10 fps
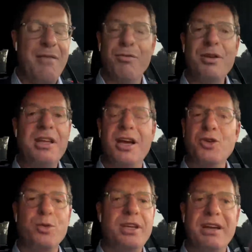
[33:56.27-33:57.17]
every
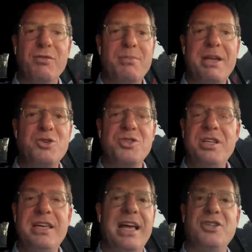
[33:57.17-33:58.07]
country and every major
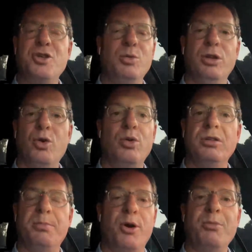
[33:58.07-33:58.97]
city had its own
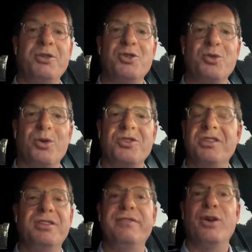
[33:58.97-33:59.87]
local department stores
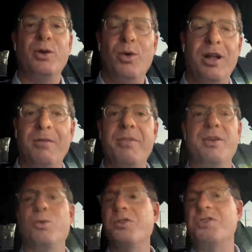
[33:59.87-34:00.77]
that did very well.
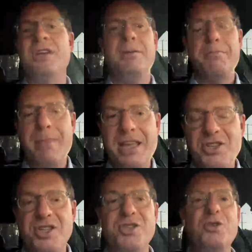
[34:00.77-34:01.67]
There was
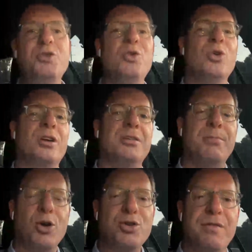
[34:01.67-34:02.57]
Macy's in New York
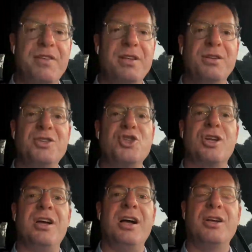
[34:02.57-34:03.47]
and Marshall Field in
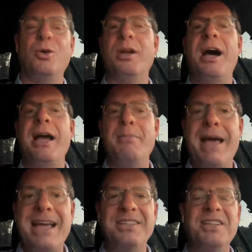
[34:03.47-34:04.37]
Chicago and I.
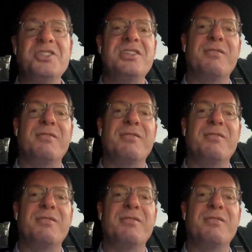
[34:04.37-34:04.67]
Magnin